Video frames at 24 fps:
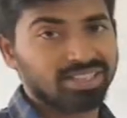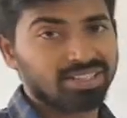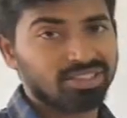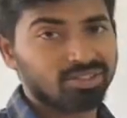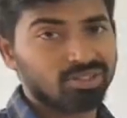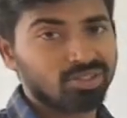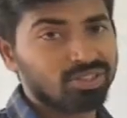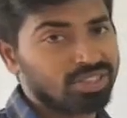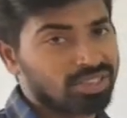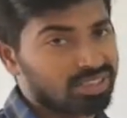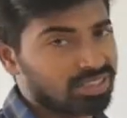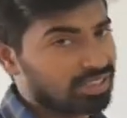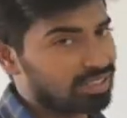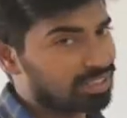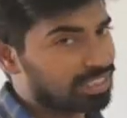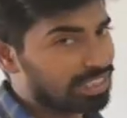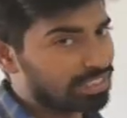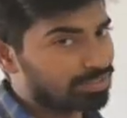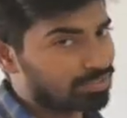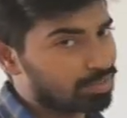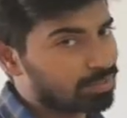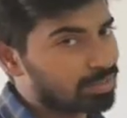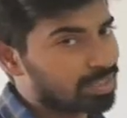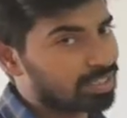So, this is the
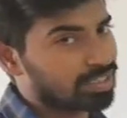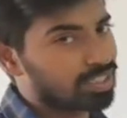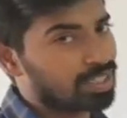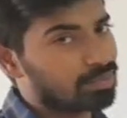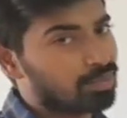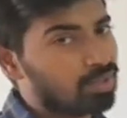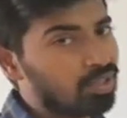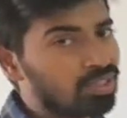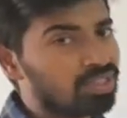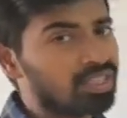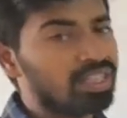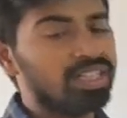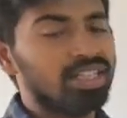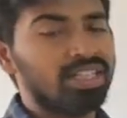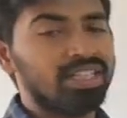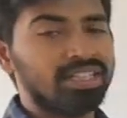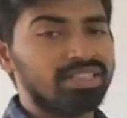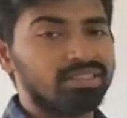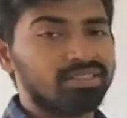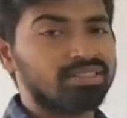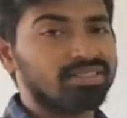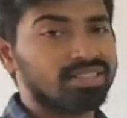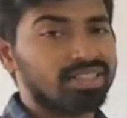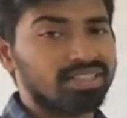information about
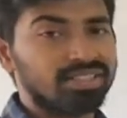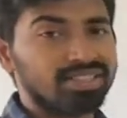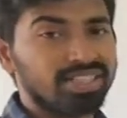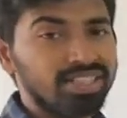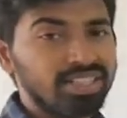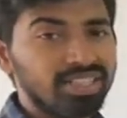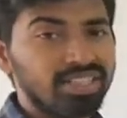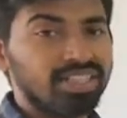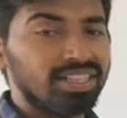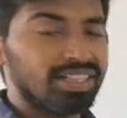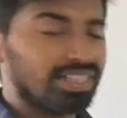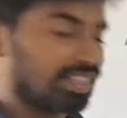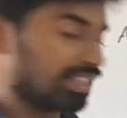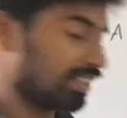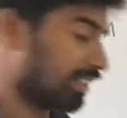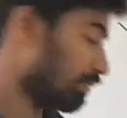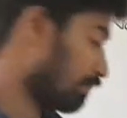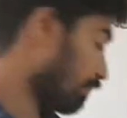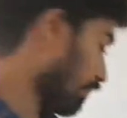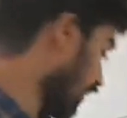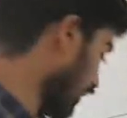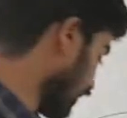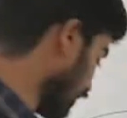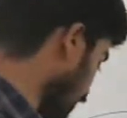distance and
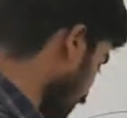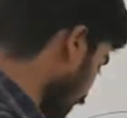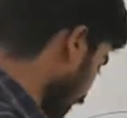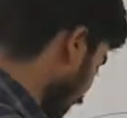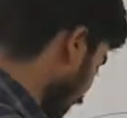displacement.